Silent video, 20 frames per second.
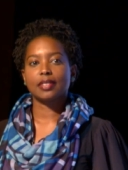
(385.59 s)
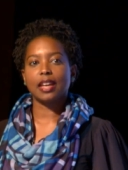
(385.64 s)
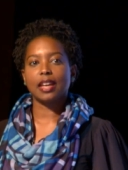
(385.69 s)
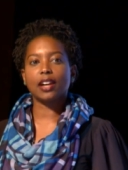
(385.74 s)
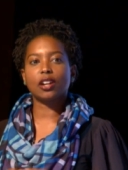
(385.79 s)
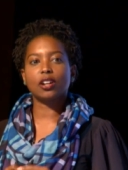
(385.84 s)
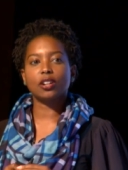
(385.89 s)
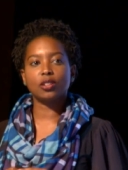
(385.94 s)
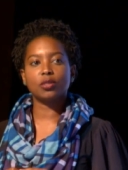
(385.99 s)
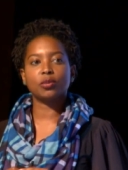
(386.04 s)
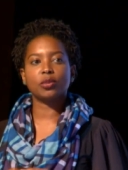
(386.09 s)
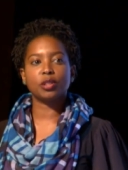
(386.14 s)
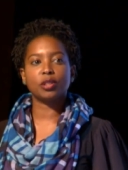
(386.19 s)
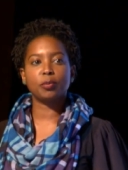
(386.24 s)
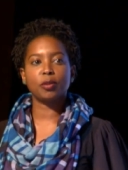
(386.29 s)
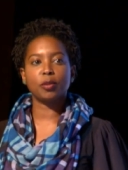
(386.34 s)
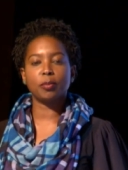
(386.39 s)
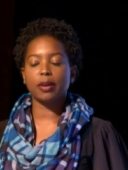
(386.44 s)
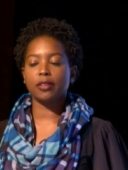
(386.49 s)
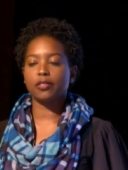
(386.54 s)
I couldn't really
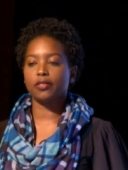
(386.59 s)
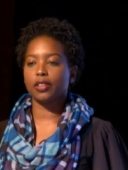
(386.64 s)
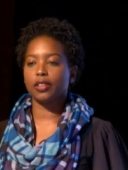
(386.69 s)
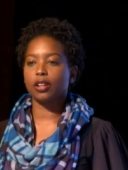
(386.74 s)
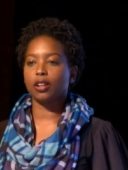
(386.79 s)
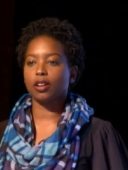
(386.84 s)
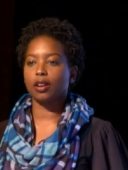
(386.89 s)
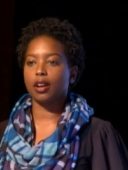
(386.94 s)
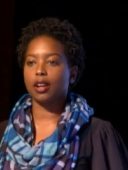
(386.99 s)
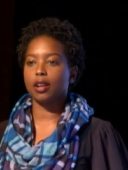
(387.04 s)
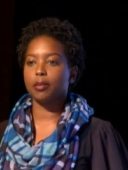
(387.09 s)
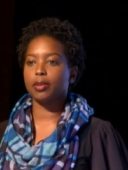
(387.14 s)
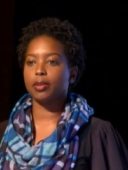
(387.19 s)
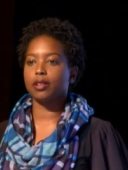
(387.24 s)
put my finger on it,